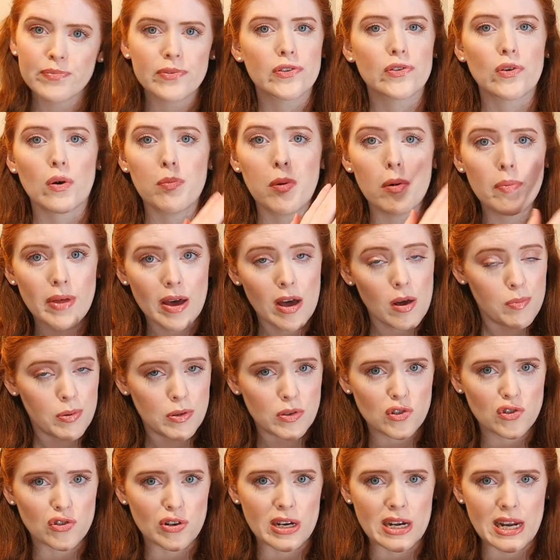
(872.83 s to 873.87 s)
So I'll pop that up
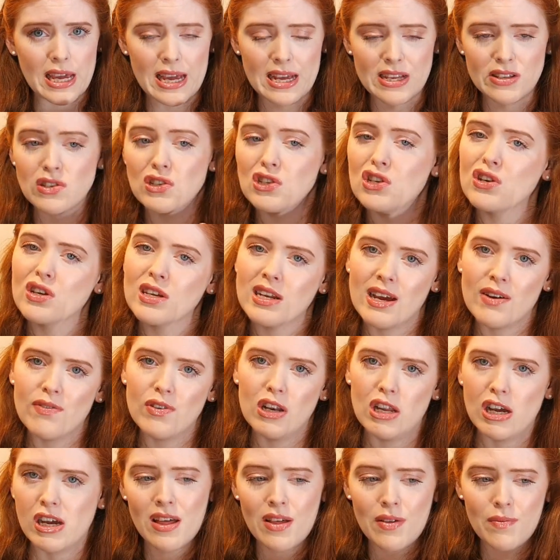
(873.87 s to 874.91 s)
on screen here so you can have a
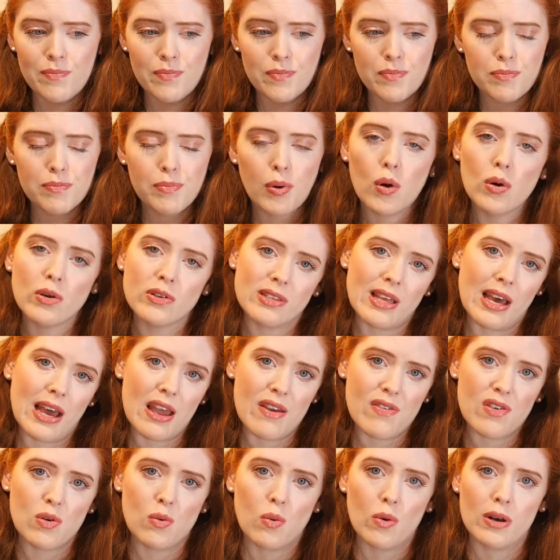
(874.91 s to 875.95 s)
look and pause that
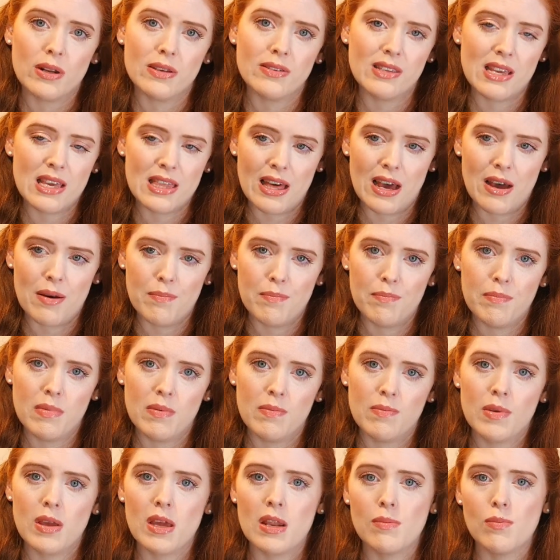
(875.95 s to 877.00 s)
if you want to see that
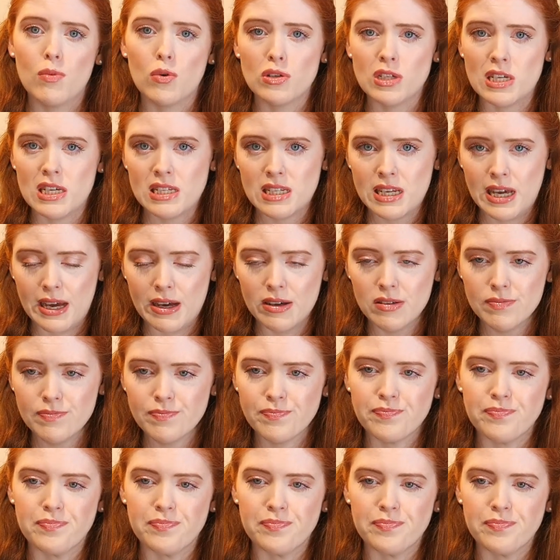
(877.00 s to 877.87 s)
in more detail.